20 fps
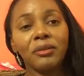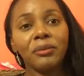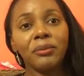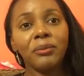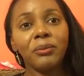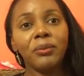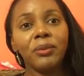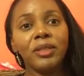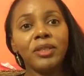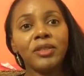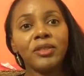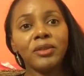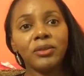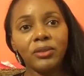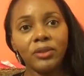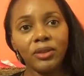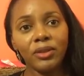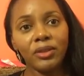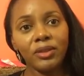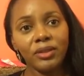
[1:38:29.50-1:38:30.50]
we
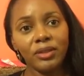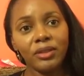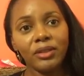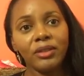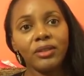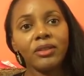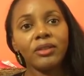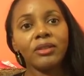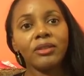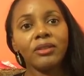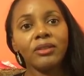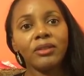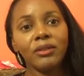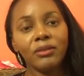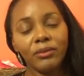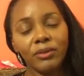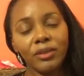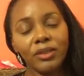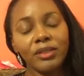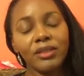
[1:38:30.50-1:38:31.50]
should
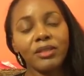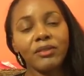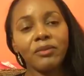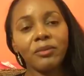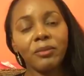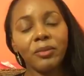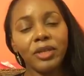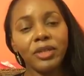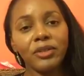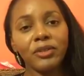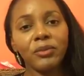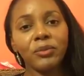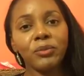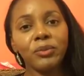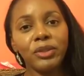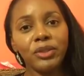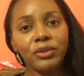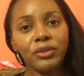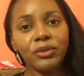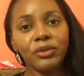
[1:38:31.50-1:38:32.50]
look for this information.
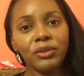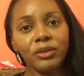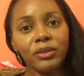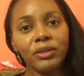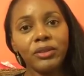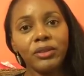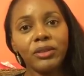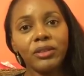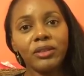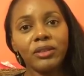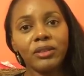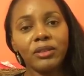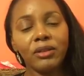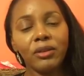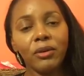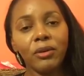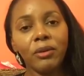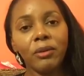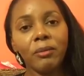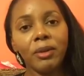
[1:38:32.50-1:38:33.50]
We should
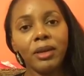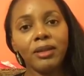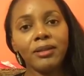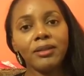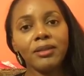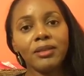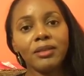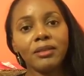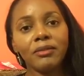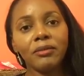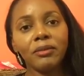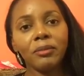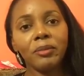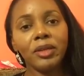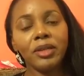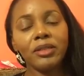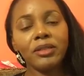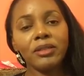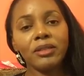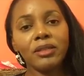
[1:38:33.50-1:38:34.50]
know about this
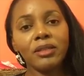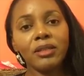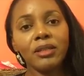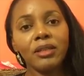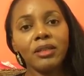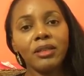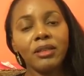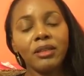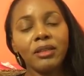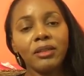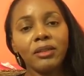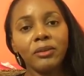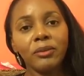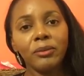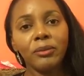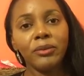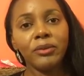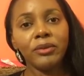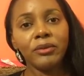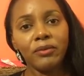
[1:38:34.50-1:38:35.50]
information.
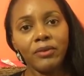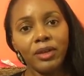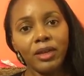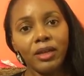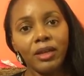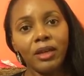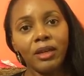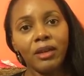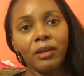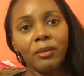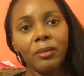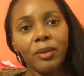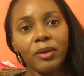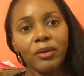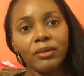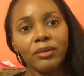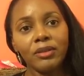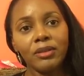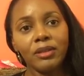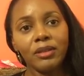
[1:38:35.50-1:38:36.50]
We should find out
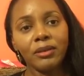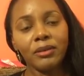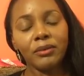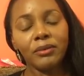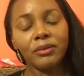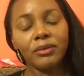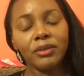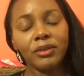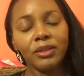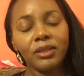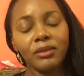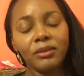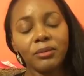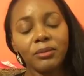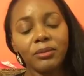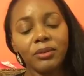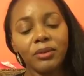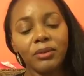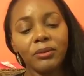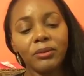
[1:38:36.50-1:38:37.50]
about ourselves.
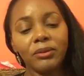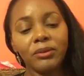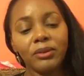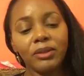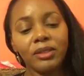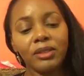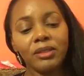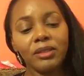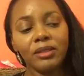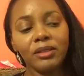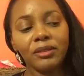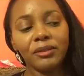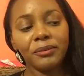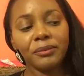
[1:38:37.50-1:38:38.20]
That's what they were stressing.